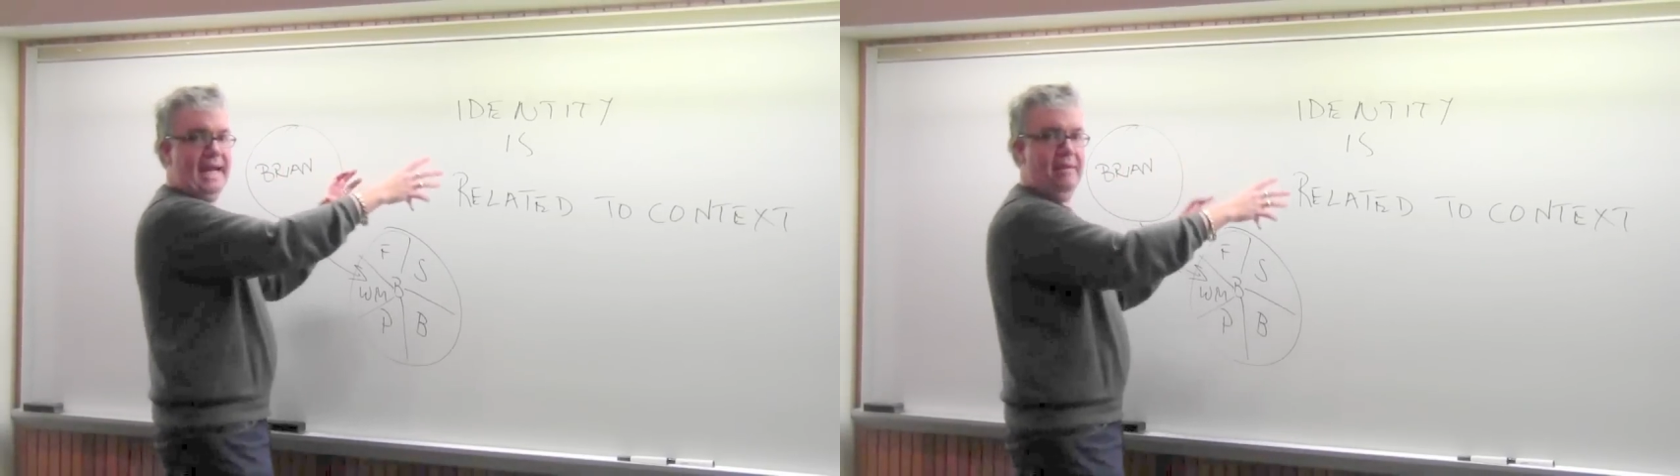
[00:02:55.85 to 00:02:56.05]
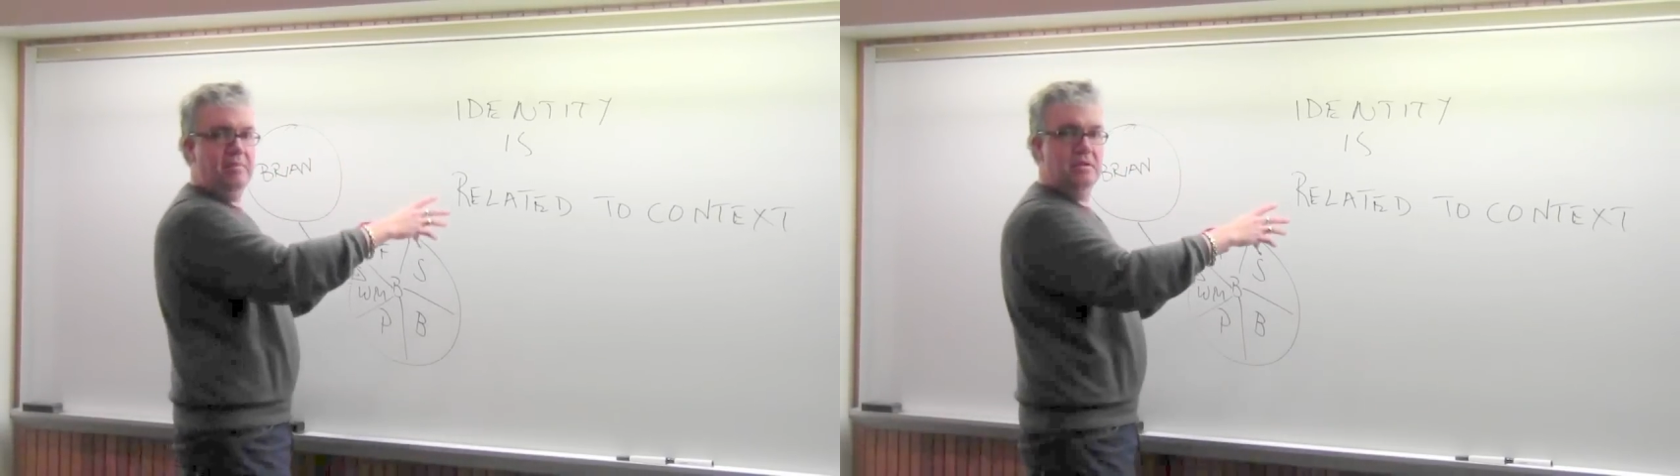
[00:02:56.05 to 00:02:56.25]

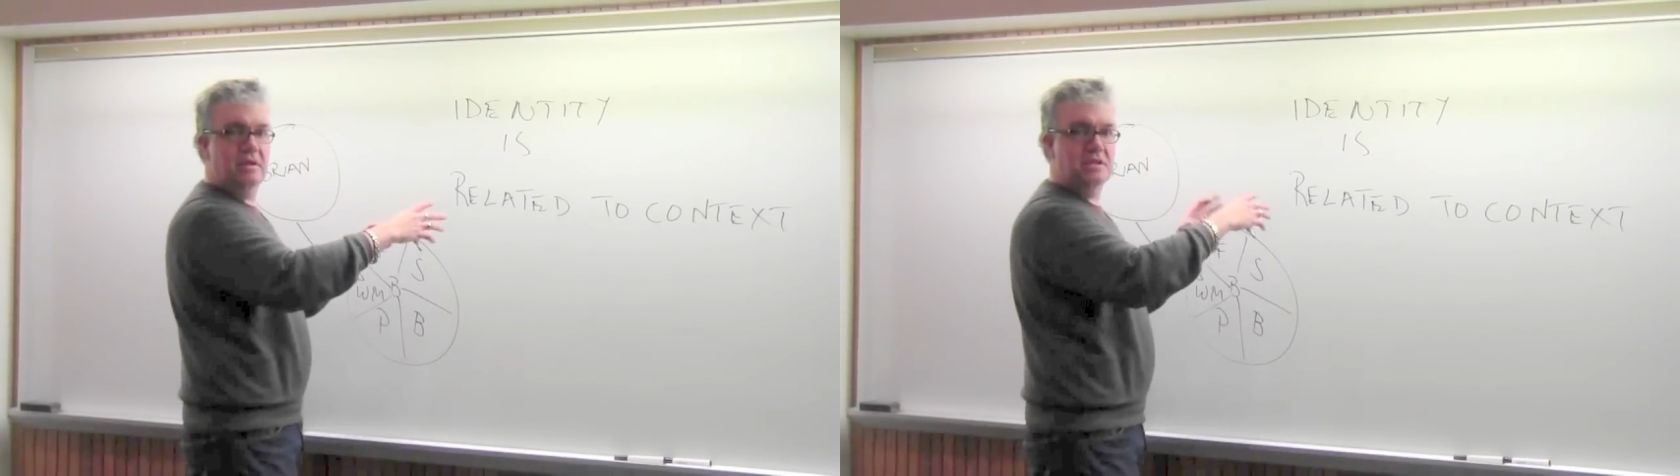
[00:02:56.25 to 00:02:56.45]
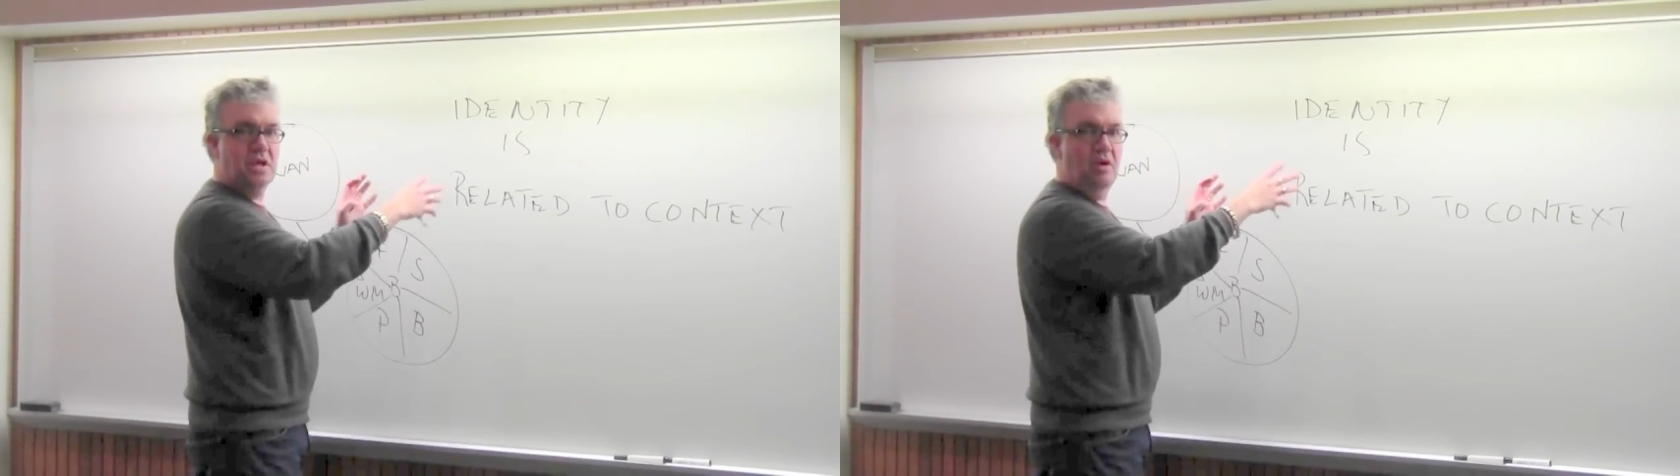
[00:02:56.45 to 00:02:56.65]
am,
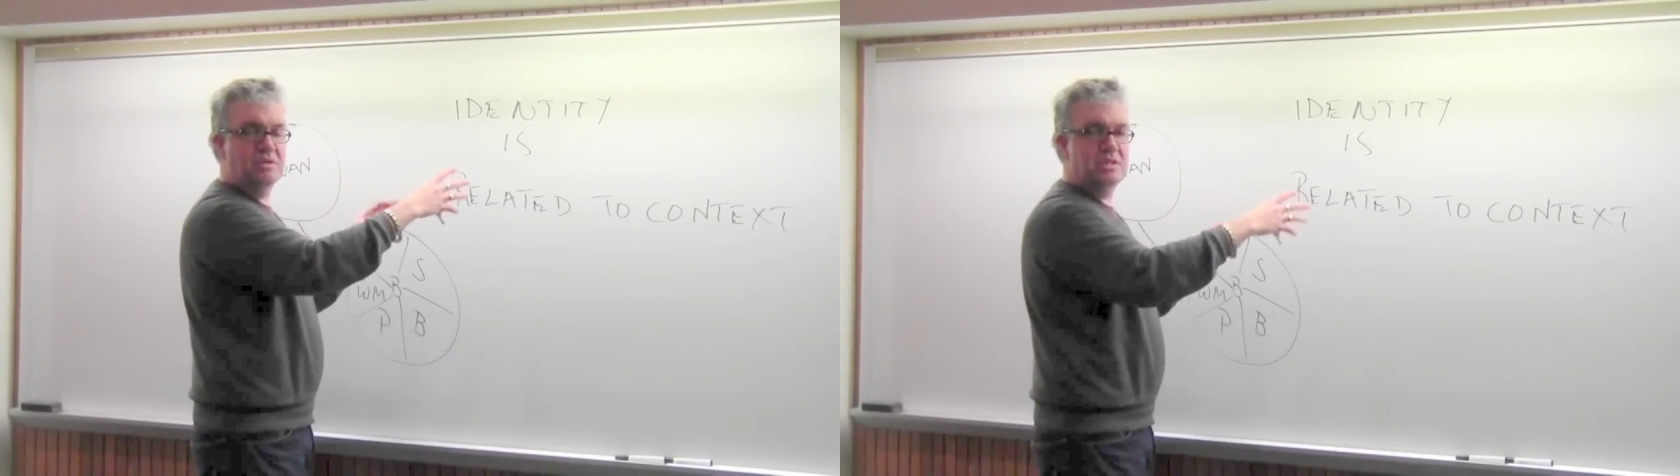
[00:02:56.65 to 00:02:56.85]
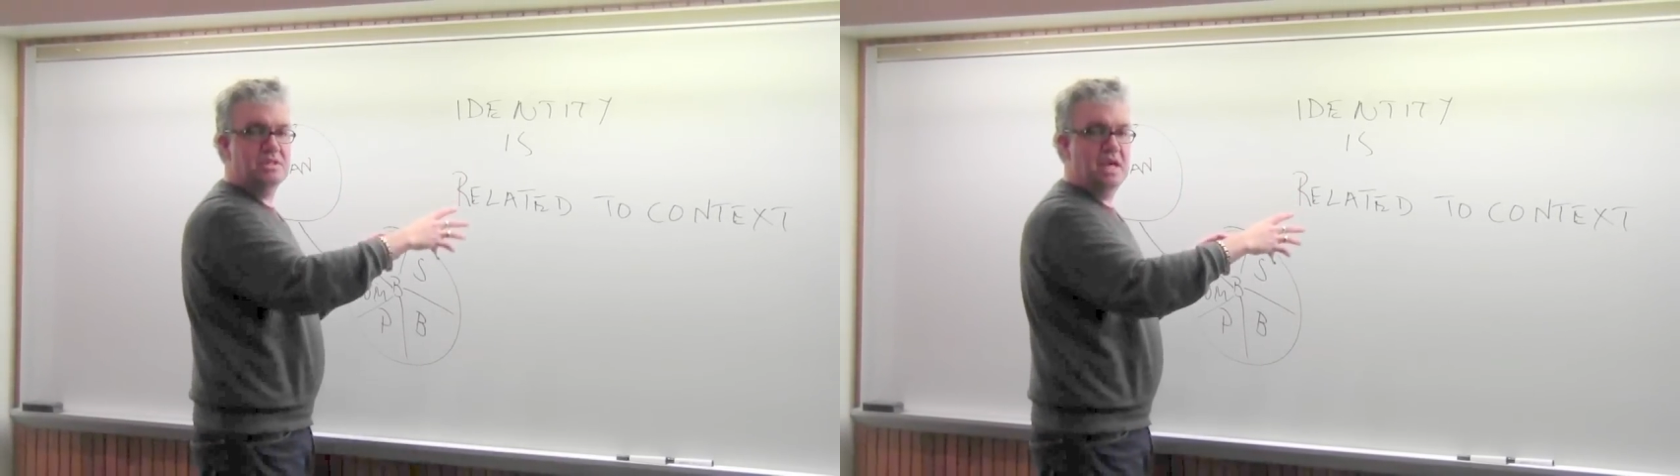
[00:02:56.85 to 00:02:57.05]
and it's
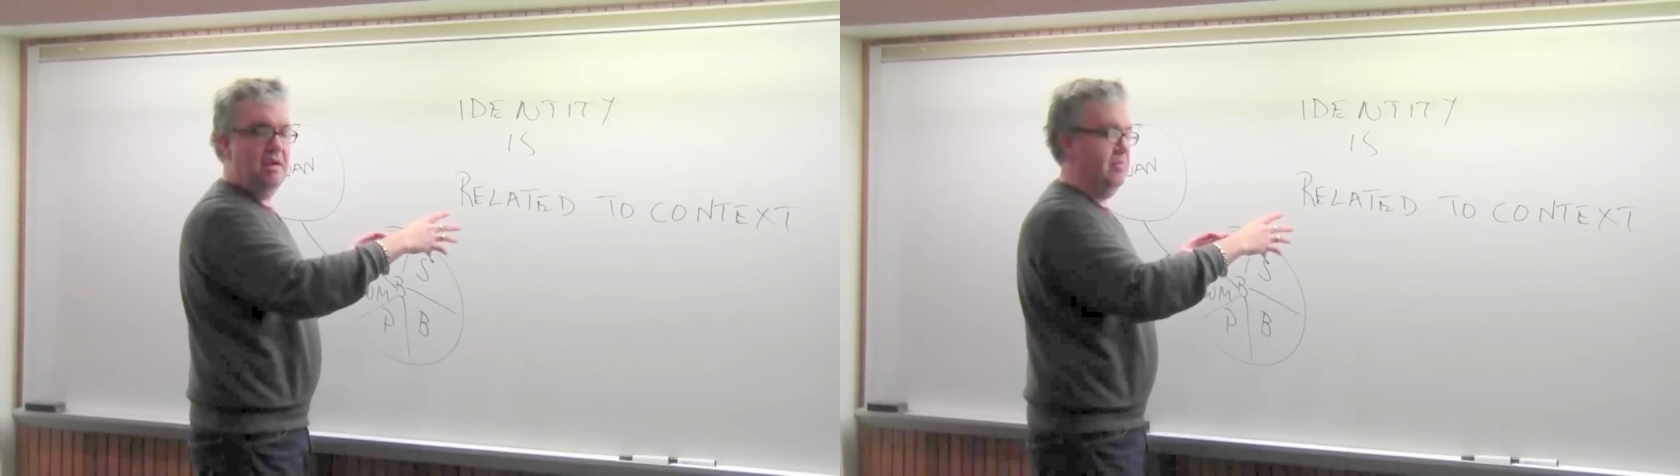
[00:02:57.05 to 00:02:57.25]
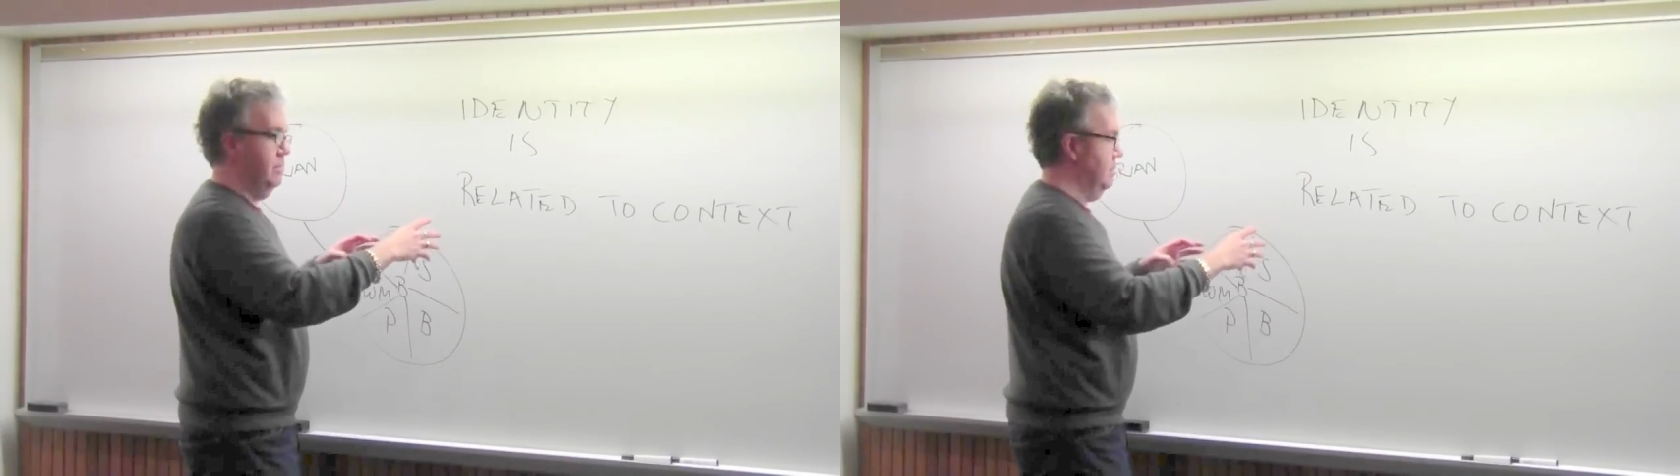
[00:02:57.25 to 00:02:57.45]
always the same.